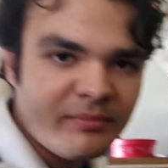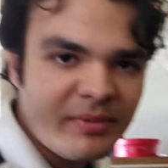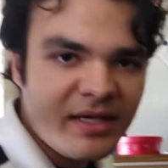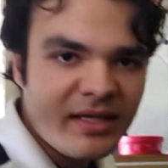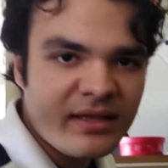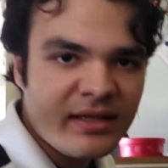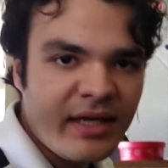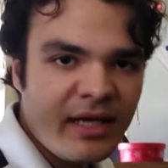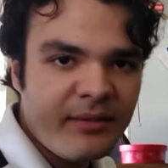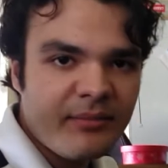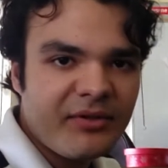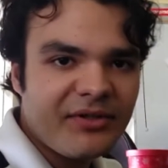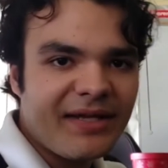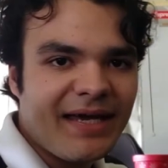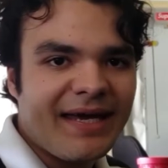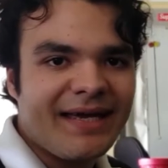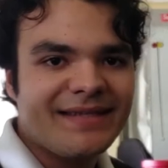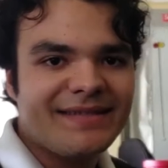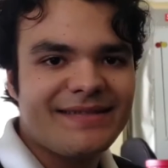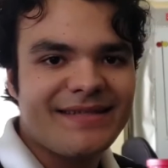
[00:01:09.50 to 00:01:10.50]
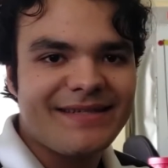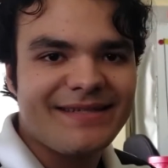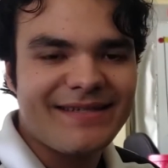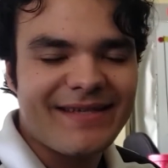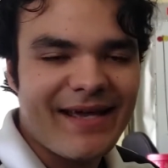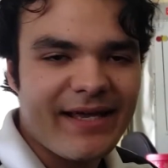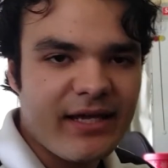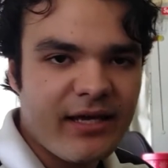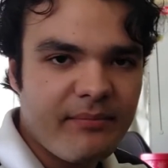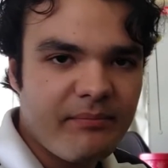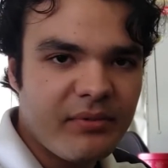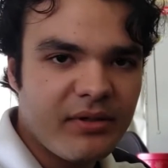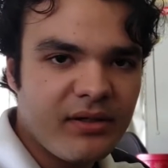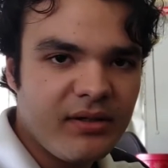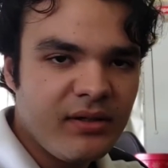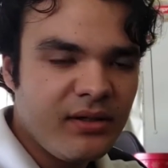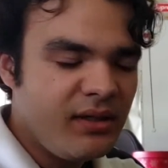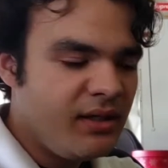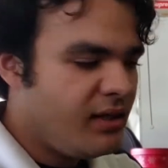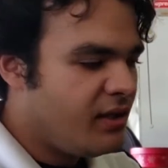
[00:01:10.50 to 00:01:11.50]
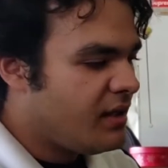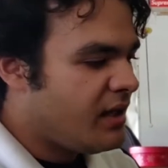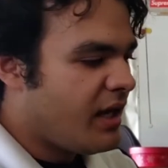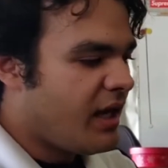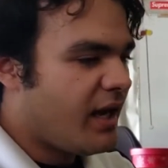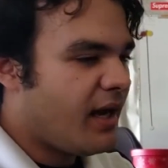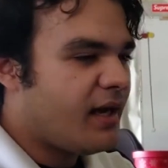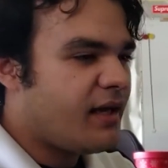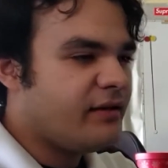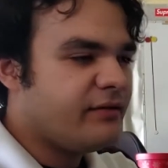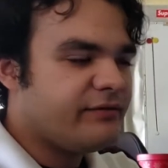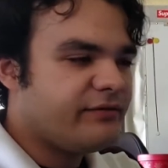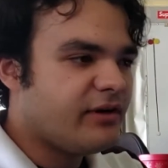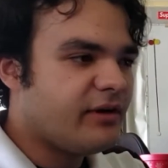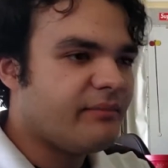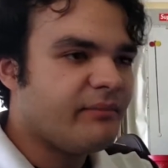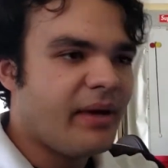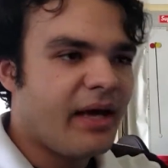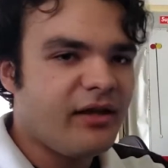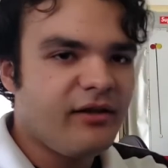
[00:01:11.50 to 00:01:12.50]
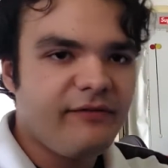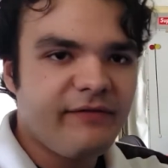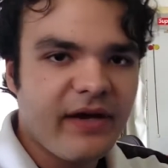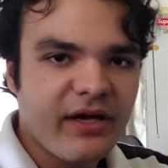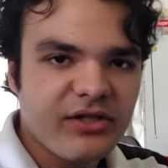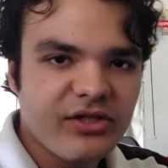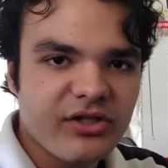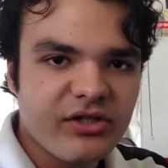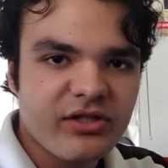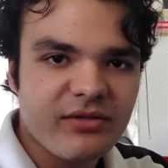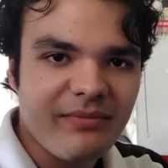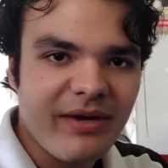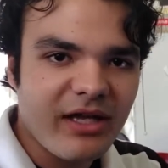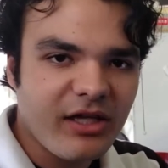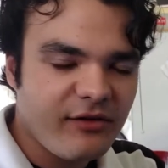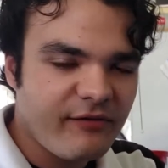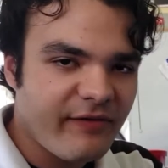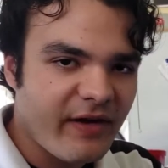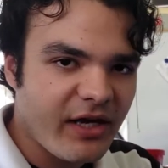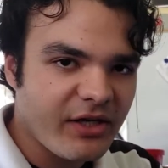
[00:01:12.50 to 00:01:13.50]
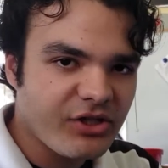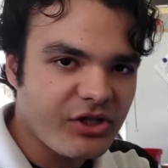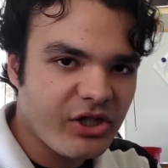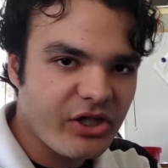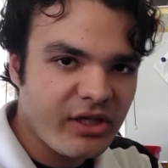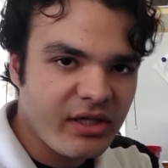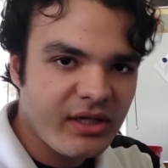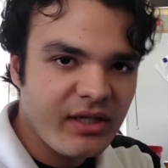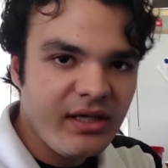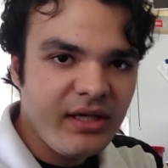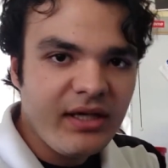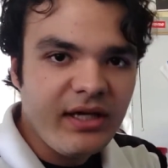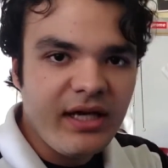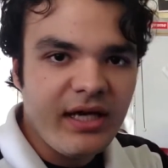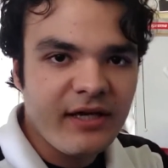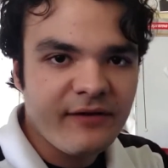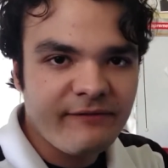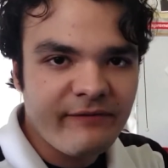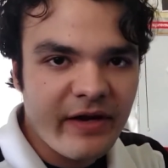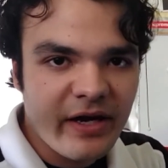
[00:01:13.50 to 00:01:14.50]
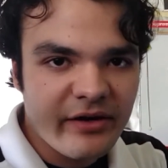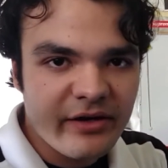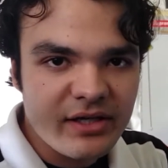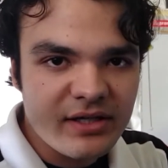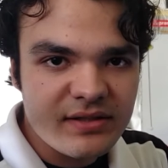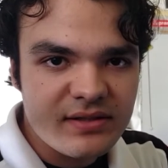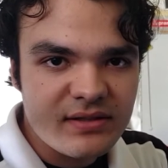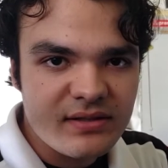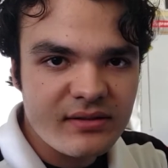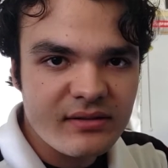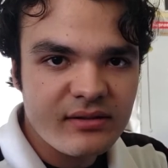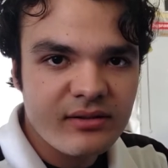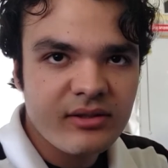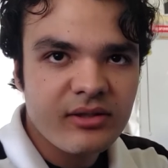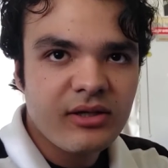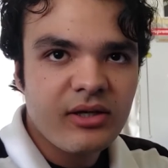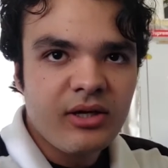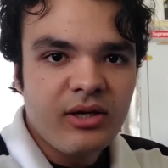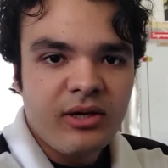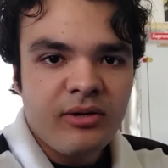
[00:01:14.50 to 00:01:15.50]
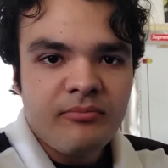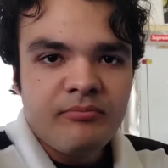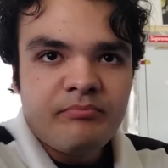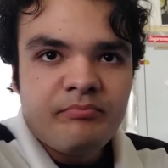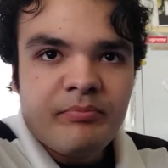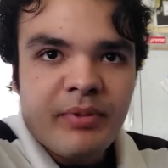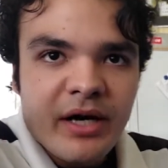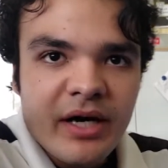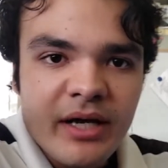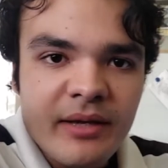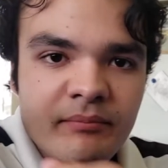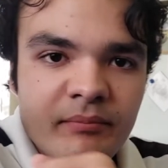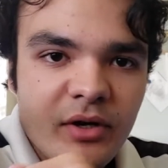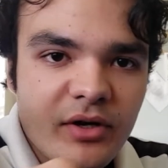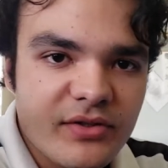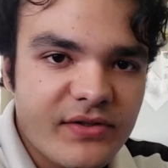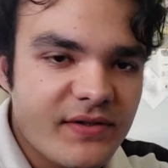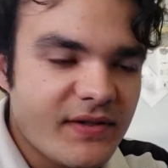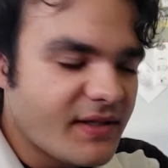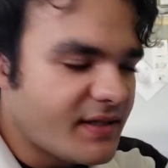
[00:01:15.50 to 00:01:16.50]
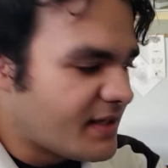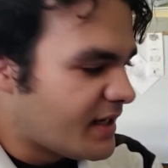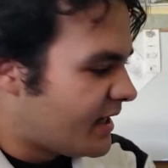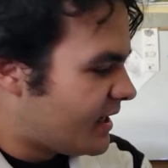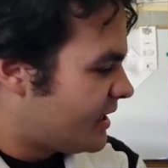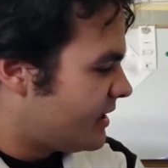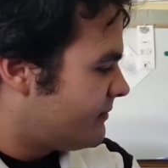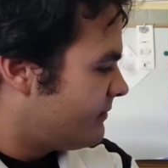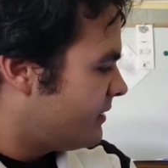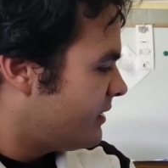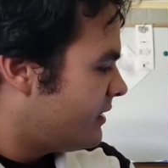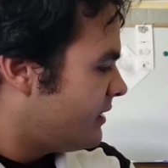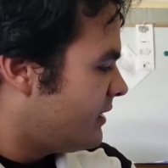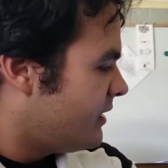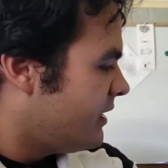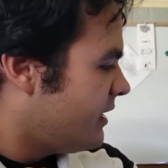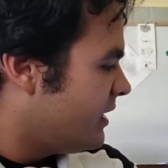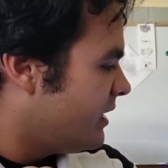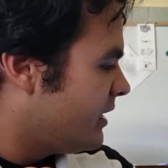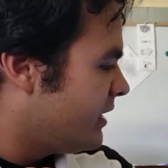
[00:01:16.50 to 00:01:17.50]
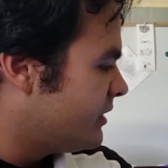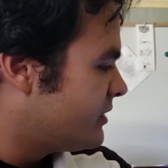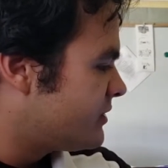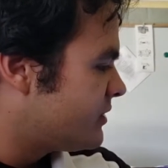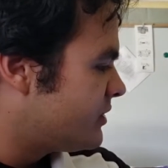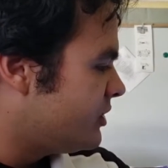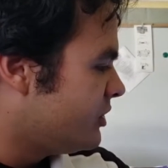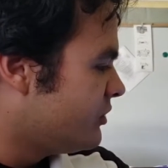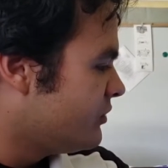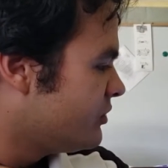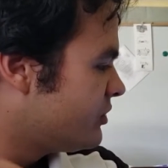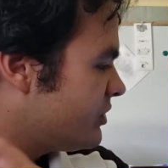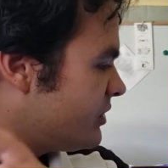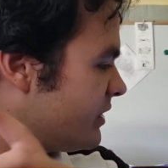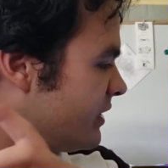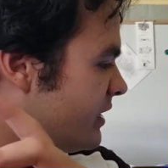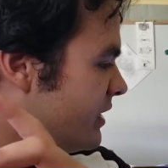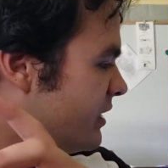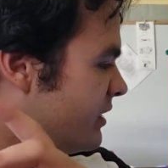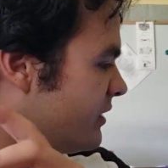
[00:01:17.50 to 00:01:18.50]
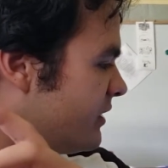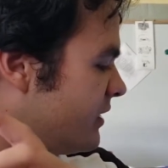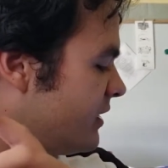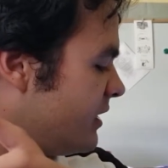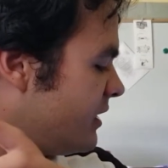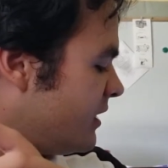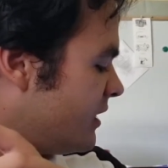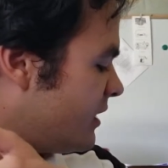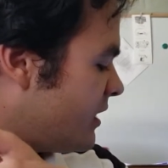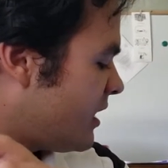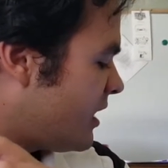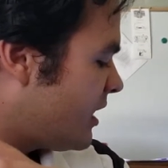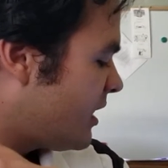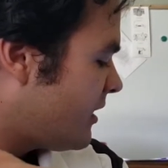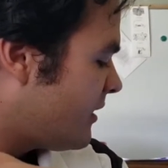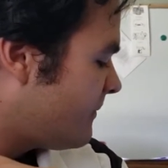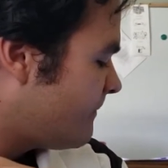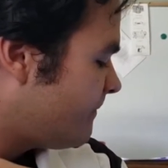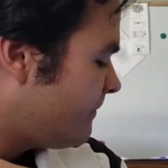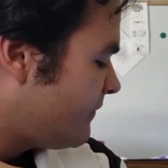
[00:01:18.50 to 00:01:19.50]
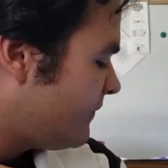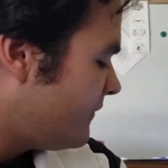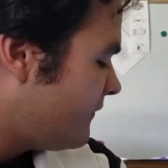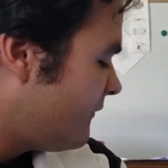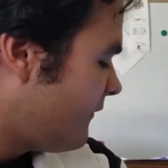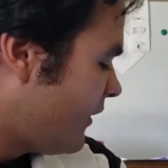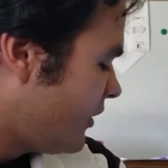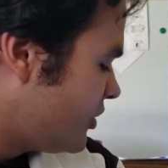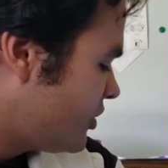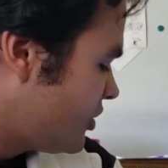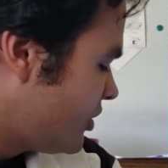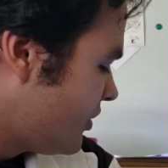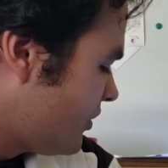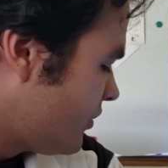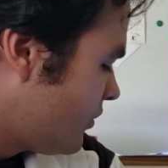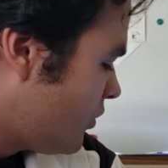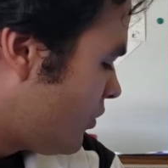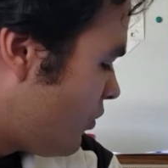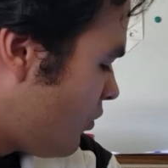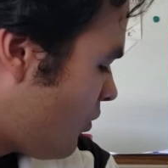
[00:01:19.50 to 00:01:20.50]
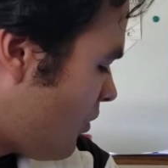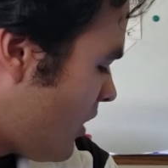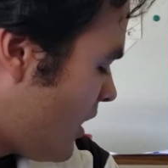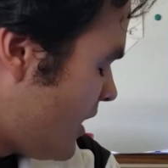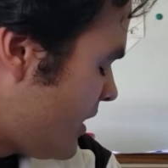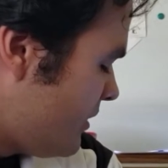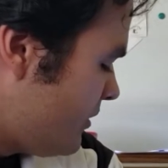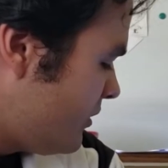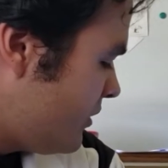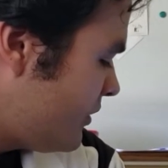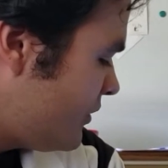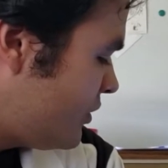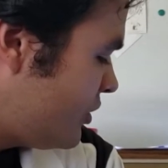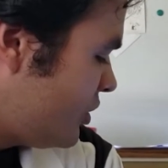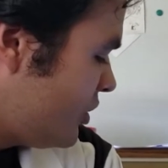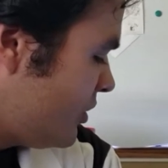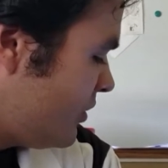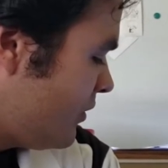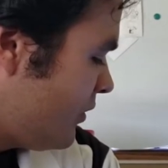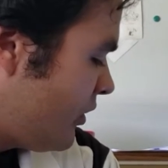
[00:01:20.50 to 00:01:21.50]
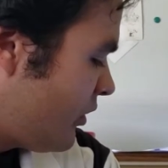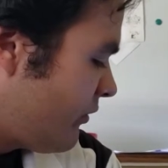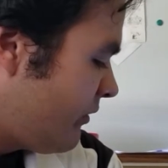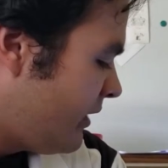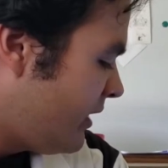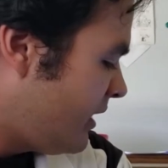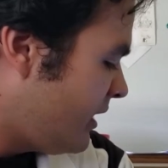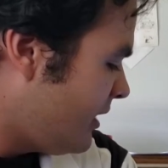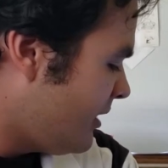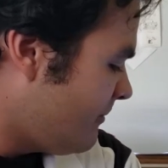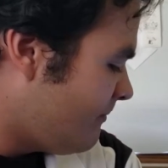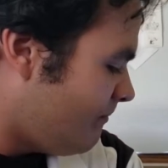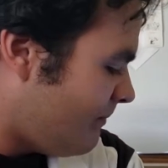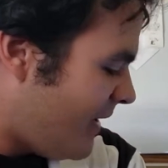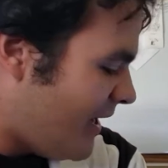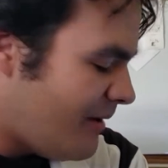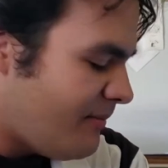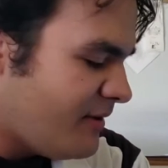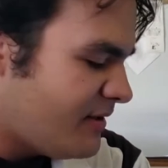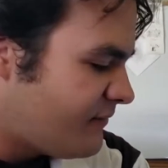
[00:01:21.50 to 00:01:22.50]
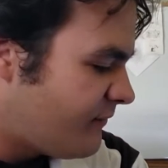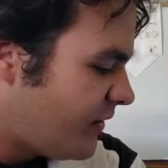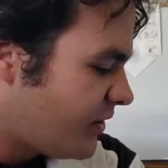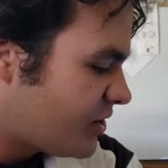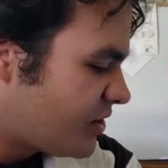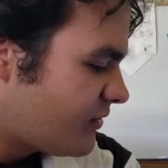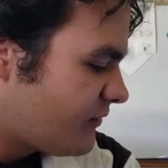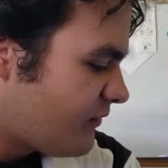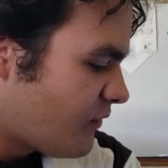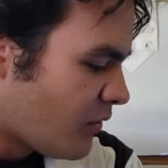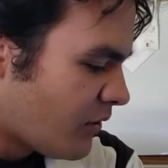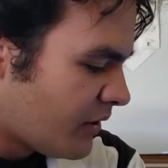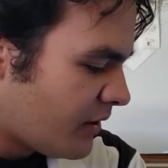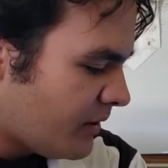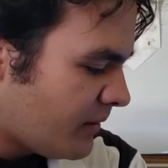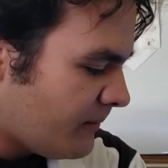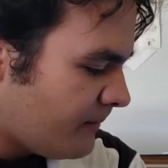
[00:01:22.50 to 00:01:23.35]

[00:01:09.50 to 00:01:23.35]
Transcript: be labeled as the setup, and from manufacturer to manufacturer, it varies. But most of the time, it's usually the um, function 1, 2, 3, maybe function 4,